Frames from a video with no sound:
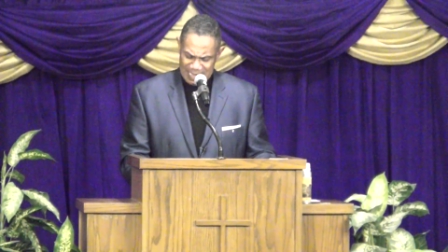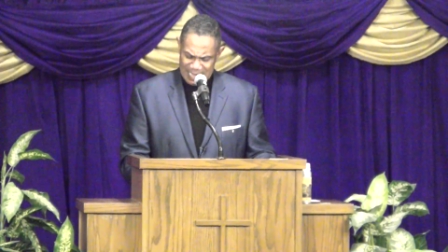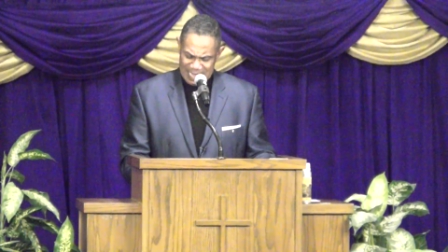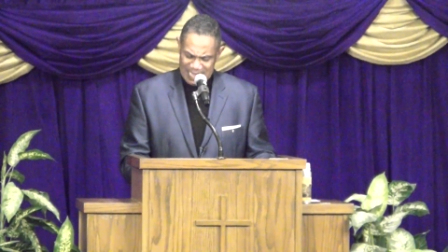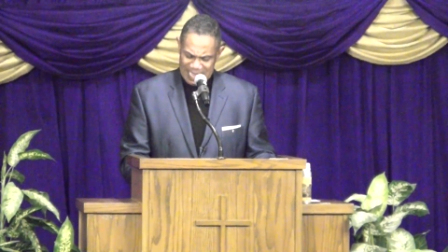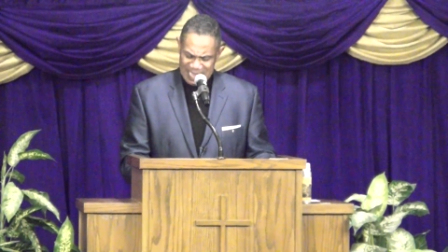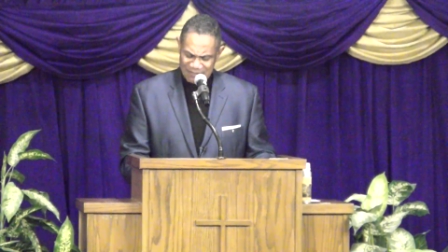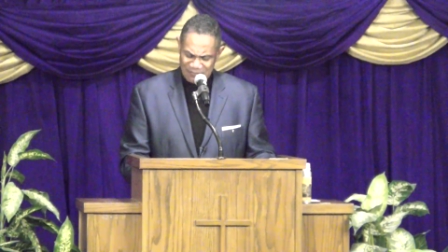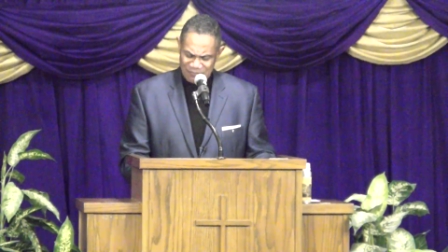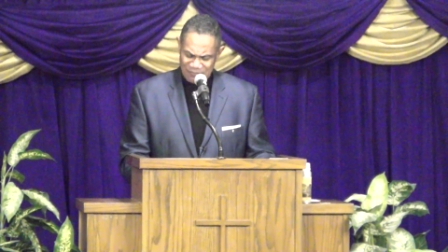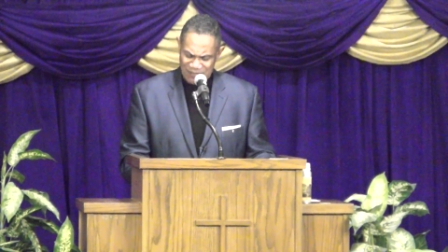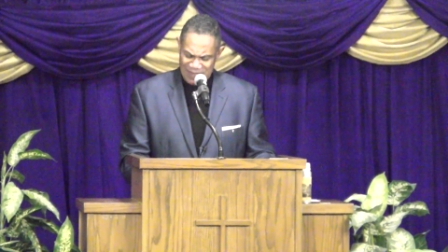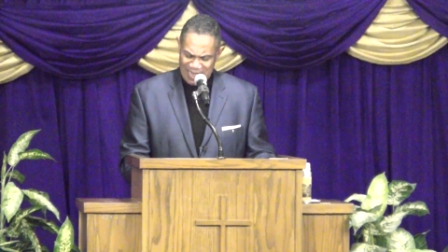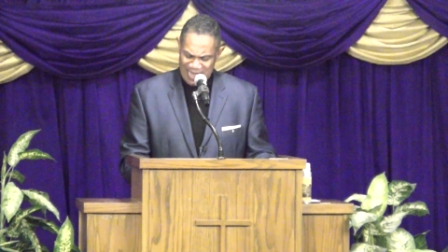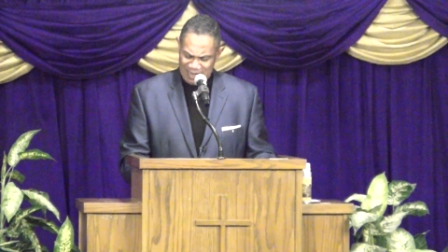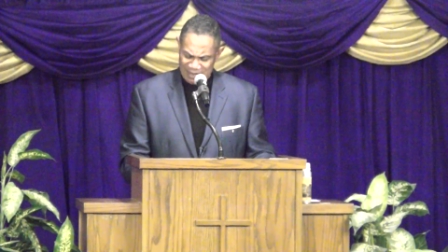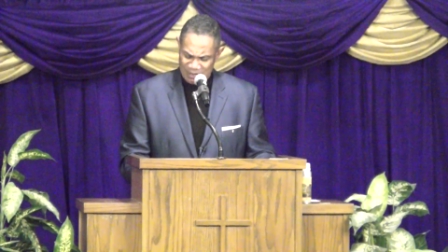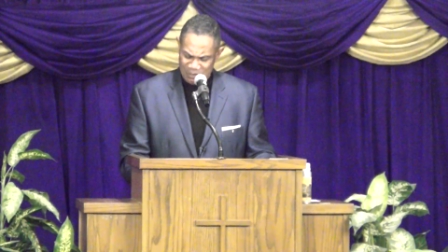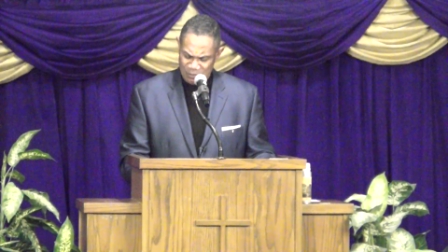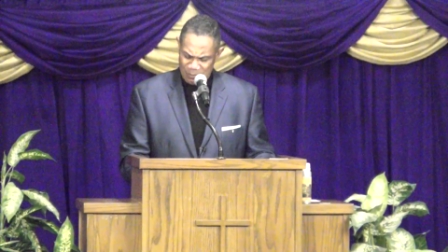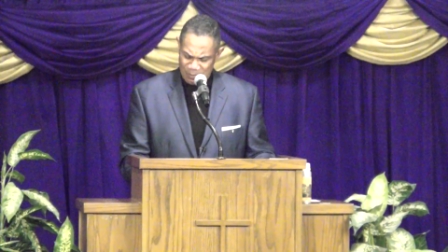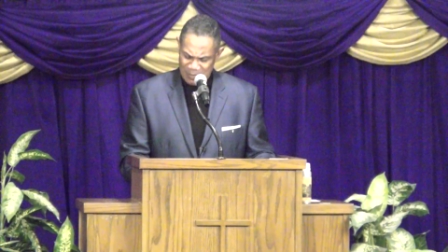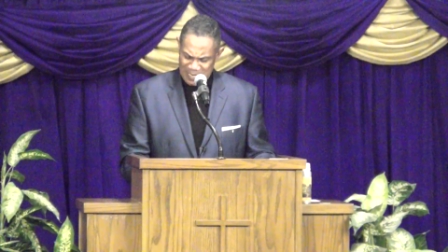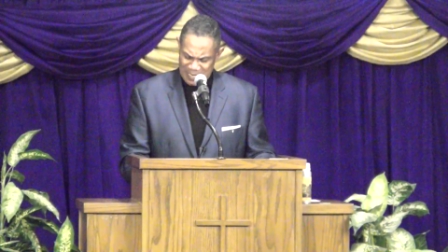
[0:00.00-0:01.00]
and
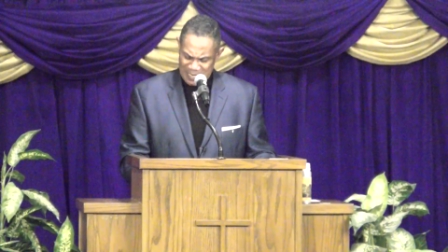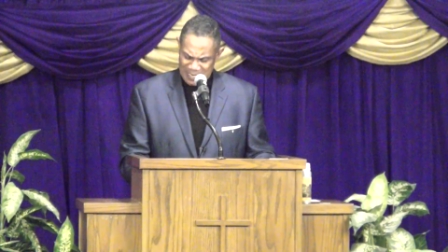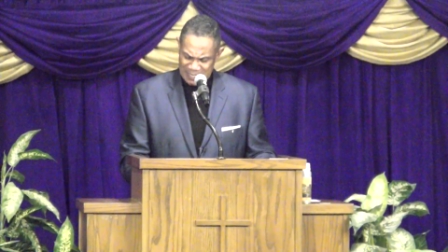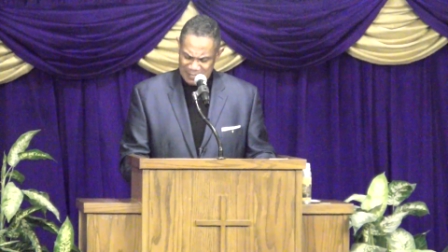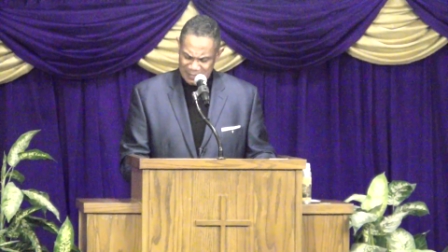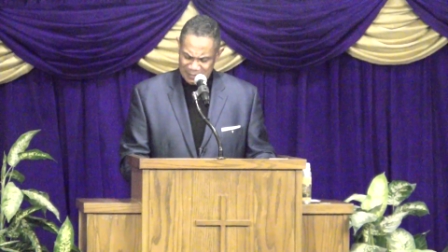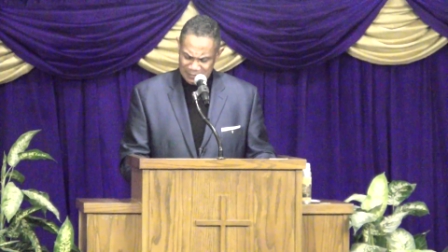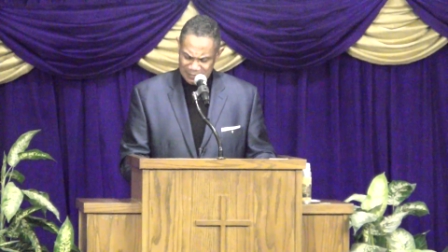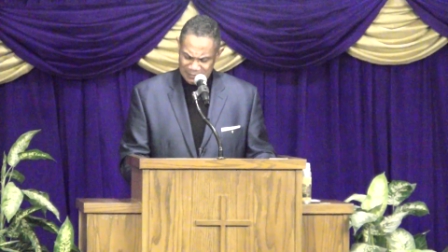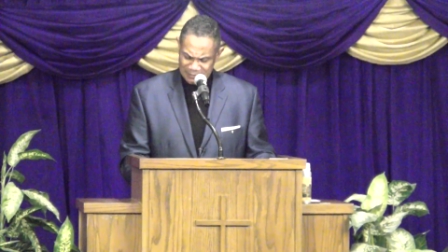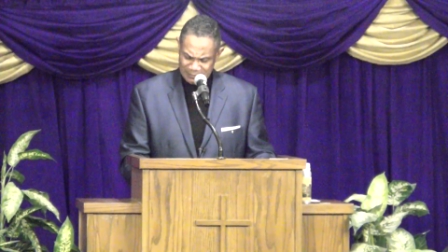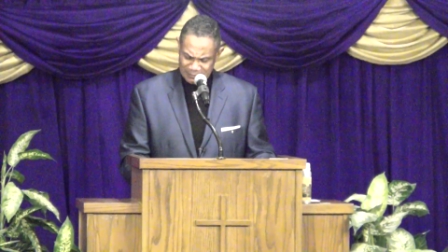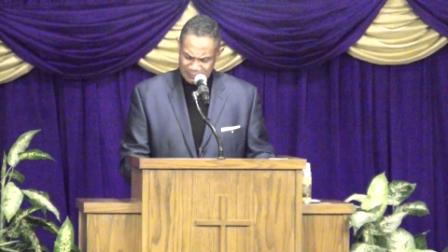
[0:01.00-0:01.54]
follow me.